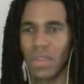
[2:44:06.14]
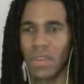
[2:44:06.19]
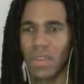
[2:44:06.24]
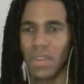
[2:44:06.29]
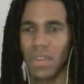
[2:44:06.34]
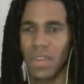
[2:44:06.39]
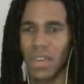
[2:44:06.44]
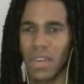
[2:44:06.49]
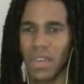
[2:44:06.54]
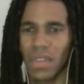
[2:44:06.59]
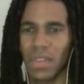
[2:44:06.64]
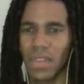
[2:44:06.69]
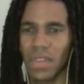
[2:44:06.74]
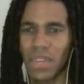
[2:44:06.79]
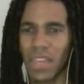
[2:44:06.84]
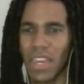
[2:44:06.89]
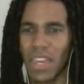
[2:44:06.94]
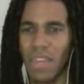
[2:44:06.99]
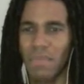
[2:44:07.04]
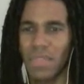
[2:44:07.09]
Yeah, this
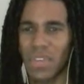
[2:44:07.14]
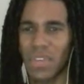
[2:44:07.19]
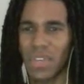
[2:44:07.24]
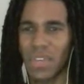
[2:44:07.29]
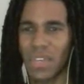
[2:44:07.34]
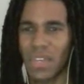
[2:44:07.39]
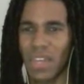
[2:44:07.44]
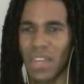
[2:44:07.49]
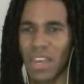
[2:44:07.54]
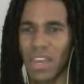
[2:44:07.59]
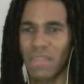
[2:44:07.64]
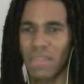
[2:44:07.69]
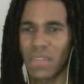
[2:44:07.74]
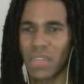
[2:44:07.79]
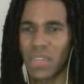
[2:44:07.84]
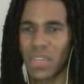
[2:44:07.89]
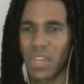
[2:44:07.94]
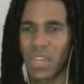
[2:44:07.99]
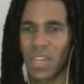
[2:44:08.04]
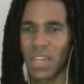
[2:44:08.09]
game doesn't have a
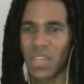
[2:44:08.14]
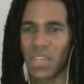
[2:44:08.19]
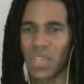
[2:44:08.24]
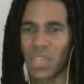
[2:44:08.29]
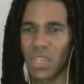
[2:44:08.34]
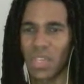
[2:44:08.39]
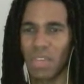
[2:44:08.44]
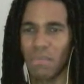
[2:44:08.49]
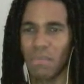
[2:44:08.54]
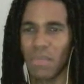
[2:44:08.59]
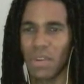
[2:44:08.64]
sleep